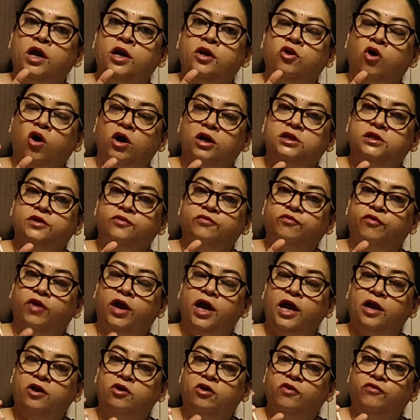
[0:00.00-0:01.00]
If you are
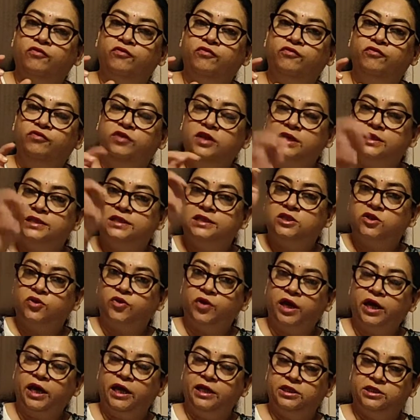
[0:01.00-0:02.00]
not aware
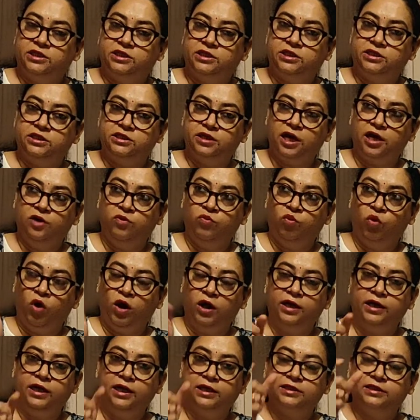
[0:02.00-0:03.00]
of this range
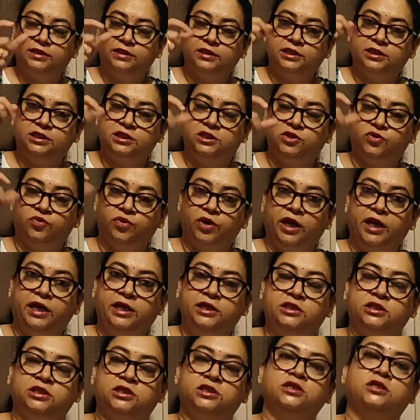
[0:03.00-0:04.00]
and what does
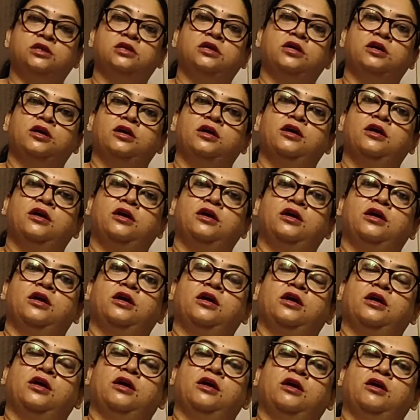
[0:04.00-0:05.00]
this range
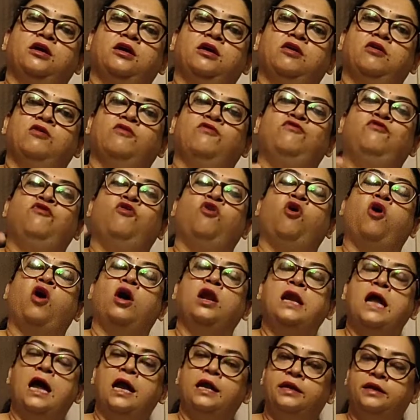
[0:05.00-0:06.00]

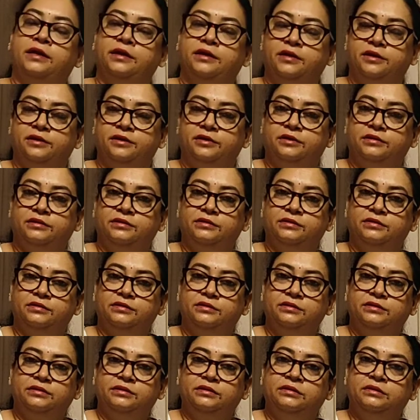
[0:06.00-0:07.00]
fall
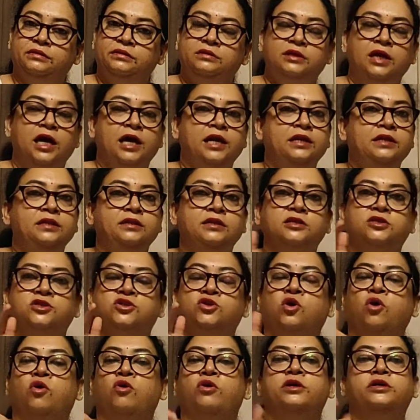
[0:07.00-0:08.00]
under,
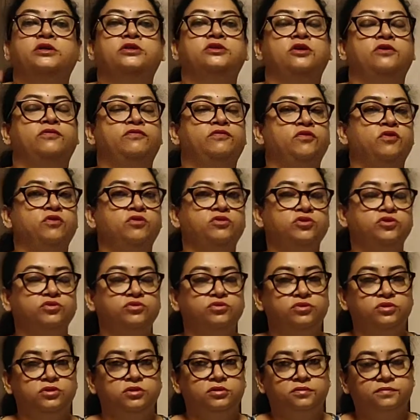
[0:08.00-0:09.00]
then the score is
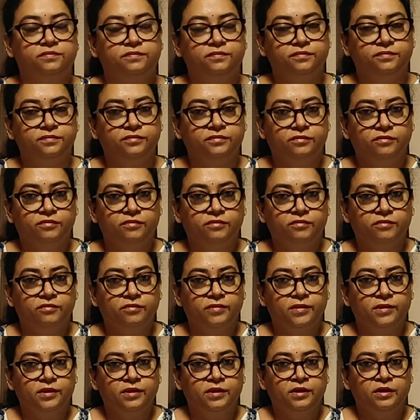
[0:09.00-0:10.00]
of no use.
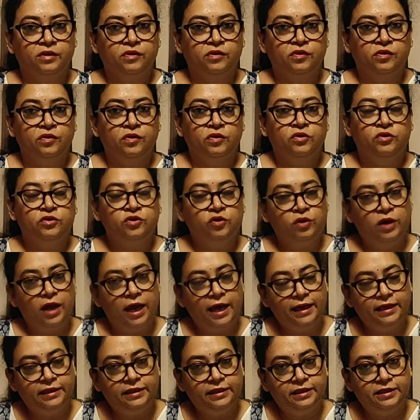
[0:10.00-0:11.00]

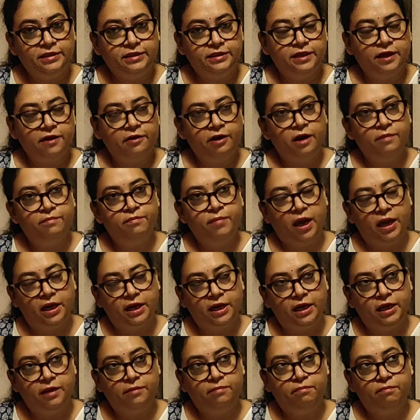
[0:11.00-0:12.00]
So like this,
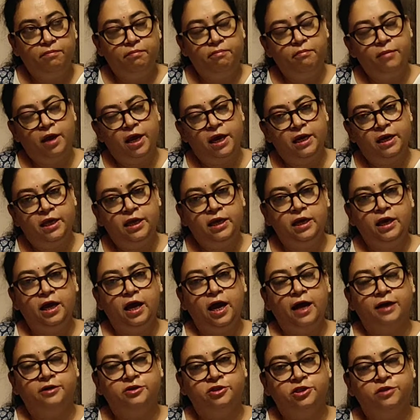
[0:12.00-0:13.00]
there are
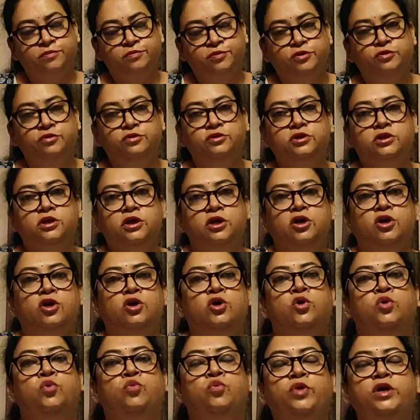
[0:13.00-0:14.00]
many
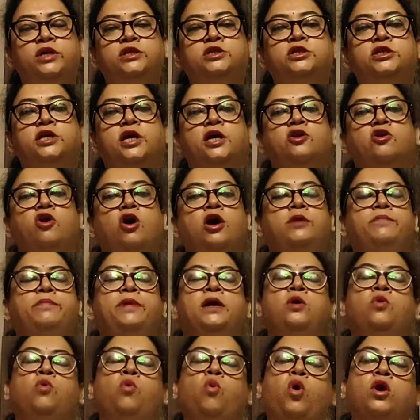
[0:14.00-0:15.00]
attributes which
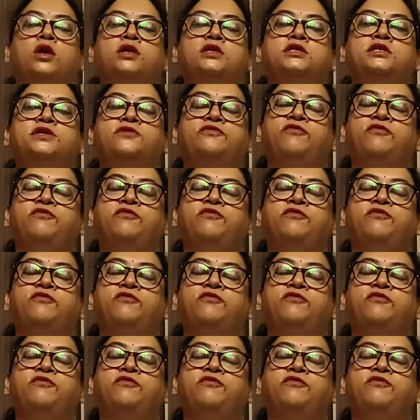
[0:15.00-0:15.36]
cannot be